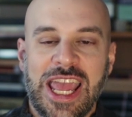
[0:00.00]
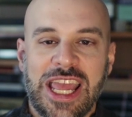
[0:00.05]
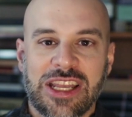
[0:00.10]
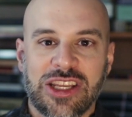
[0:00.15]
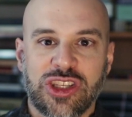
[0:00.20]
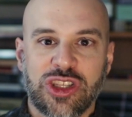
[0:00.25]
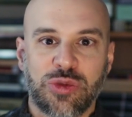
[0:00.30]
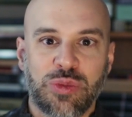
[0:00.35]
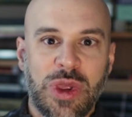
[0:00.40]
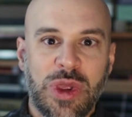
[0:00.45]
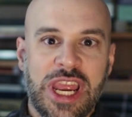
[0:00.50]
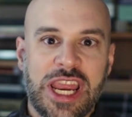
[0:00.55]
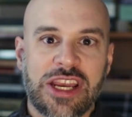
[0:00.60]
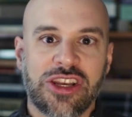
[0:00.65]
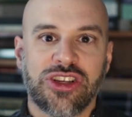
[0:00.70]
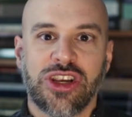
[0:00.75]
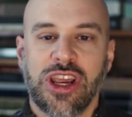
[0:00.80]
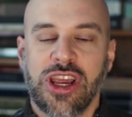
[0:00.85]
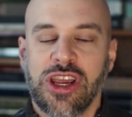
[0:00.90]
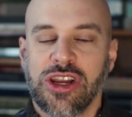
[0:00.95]
and
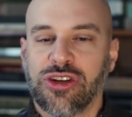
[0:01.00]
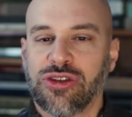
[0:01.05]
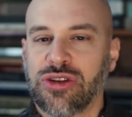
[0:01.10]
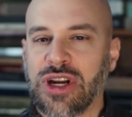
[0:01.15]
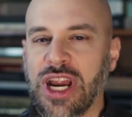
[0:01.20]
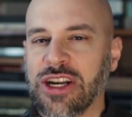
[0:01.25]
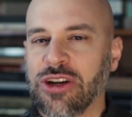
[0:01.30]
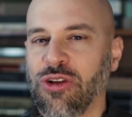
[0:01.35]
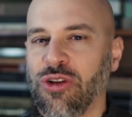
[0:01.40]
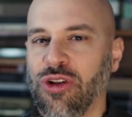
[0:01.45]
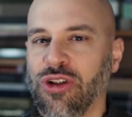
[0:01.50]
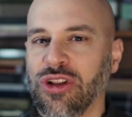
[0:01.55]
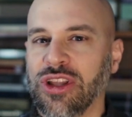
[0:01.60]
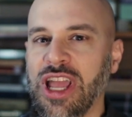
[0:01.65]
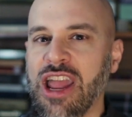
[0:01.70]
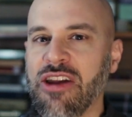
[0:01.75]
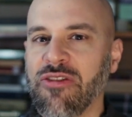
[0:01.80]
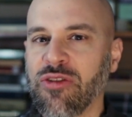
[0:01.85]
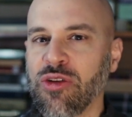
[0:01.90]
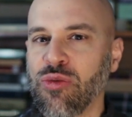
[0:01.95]
speech, trying to
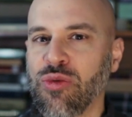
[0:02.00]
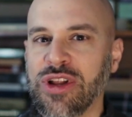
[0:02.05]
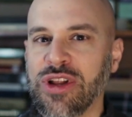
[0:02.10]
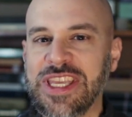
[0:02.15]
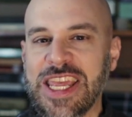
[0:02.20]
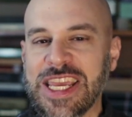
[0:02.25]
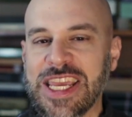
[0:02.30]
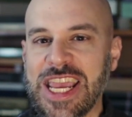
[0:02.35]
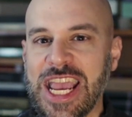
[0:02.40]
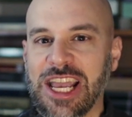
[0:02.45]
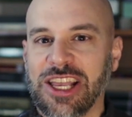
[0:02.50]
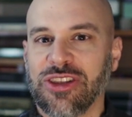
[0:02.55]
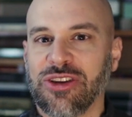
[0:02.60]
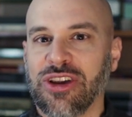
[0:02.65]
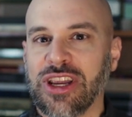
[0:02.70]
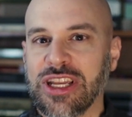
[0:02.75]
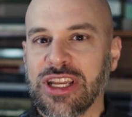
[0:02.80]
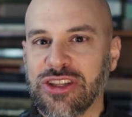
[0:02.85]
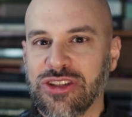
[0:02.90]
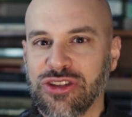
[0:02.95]
hold everyone
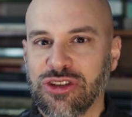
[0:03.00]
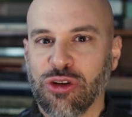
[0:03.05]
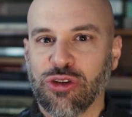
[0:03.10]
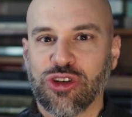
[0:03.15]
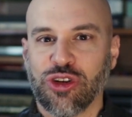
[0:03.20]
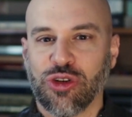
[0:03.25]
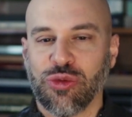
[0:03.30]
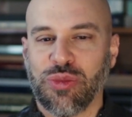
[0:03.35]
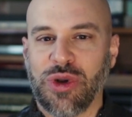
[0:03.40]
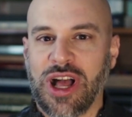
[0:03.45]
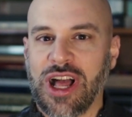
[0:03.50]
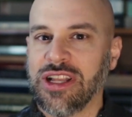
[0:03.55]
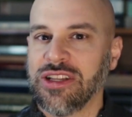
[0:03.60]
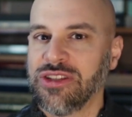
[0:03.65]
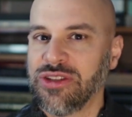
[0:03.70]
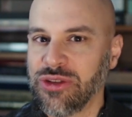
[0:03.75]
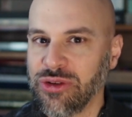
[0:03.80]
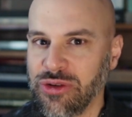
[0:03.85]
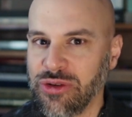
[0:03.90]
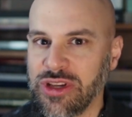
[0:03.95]
together in social
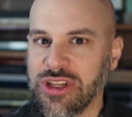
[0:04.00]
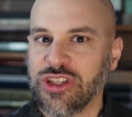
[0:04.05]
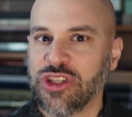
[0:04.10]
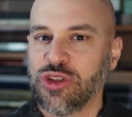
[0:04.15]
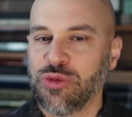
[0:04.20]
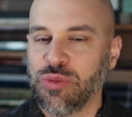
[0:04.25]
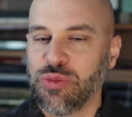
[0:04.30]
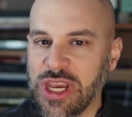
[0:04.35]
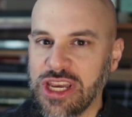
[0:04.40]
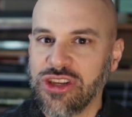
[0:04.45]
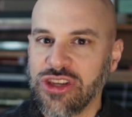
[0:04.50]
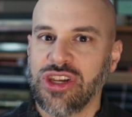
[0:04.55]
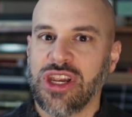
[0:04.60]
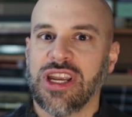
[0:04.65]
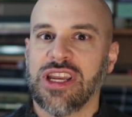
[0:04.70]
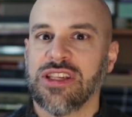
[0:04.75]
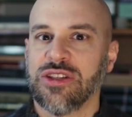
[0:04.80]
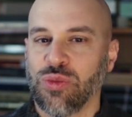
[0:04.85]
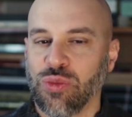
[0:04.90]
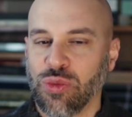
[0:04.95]
bonds through his speech
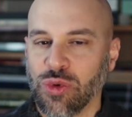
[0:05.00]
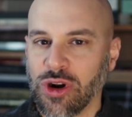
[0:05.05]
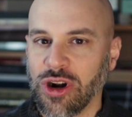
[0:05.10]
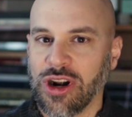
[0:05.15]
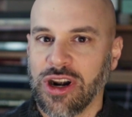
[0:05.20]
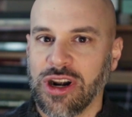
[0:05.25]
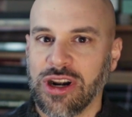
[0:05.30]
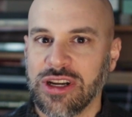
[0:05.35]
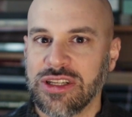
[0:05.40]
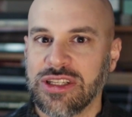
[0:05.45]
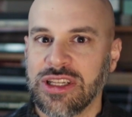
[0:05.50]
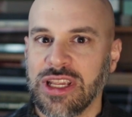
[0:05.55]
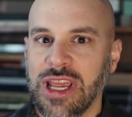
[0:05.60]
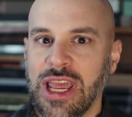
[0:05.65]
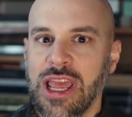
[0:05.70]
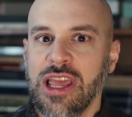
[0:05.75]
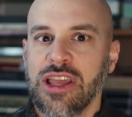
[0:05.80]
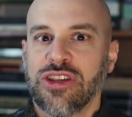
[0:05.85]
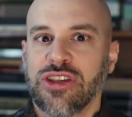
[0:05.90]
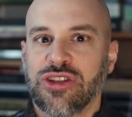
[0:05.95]
and his words
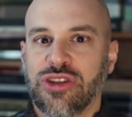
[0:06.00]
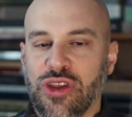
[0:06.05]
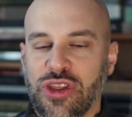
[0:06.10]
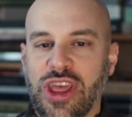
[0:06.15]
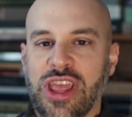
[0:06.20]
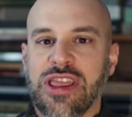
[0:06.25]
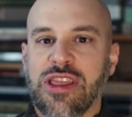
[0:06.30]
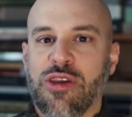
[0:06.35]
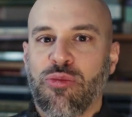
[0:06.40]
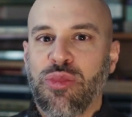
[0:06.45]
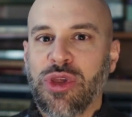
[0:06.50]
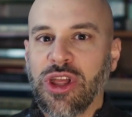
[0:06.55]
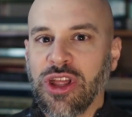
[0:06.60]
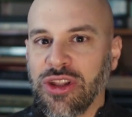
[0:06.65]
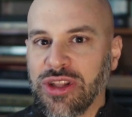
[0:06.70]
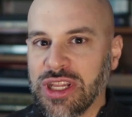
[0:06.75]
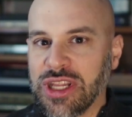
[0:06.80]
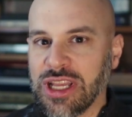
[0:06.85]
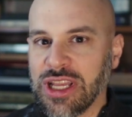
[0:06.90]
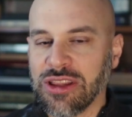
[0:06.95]
so that the
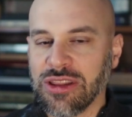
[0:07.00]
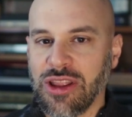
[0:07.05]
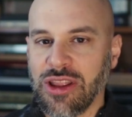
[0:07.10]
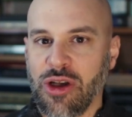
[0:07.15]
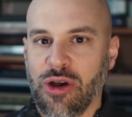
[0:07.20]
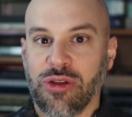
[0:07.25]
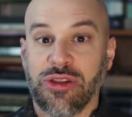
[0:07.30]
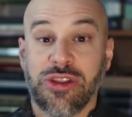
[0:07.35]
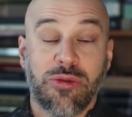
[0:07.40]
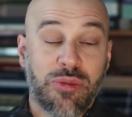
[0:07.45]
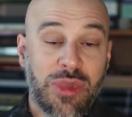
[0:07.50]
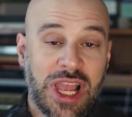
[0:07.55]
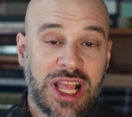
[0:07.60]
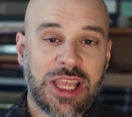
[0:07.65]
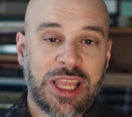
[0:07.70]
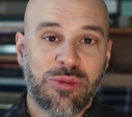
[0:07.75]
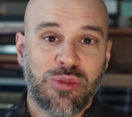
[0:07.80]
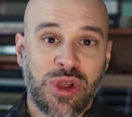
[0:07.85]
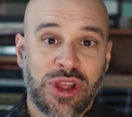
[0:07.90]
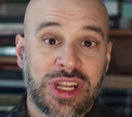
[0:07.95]
building and loan, the
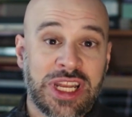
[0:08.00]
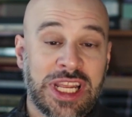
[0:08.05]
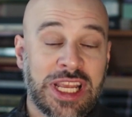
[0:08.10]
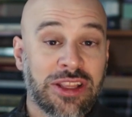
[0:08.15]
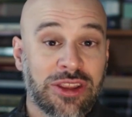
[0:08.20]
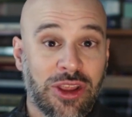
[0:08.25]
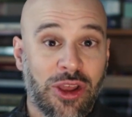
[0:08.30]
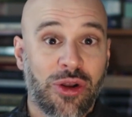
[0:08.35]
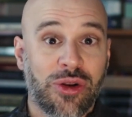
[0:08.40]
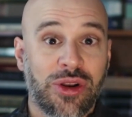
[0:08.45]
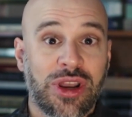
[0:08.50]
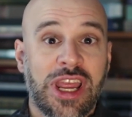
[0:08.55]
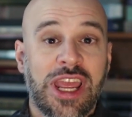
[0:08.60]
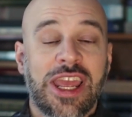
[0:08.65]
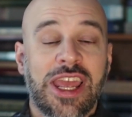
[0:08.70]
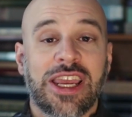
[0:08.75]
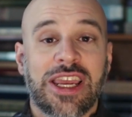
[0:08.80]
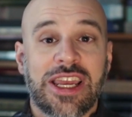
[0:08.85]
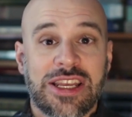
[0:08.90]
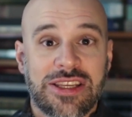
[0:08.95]
Bailey building and loan,
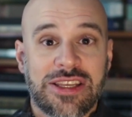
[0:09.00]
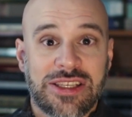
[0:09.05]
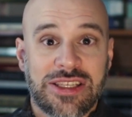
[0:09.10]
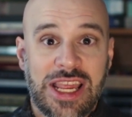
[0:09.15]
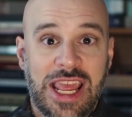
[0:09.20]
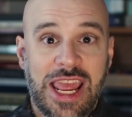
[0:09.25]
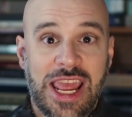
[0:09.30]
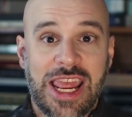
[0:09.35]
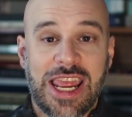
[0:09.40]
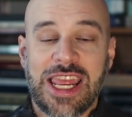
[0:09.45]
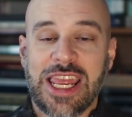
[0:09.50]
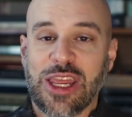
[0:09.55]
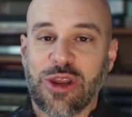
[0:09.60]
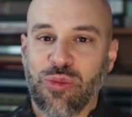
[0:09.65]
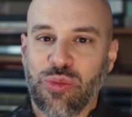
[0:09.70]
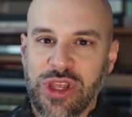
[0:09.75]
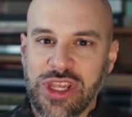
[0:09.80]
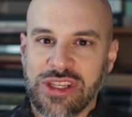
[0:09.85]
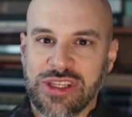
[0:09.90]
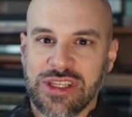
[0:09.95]
can stay
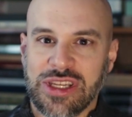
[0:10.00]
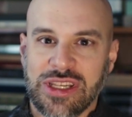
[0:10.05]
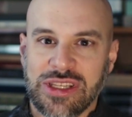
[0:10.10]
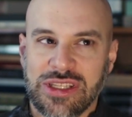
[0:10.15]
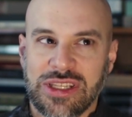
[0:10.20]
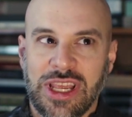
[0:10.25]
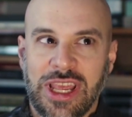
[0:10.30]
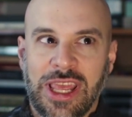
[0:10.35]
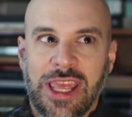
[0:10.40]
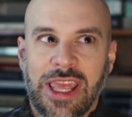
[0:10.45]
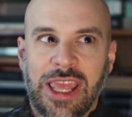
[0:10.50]
in business.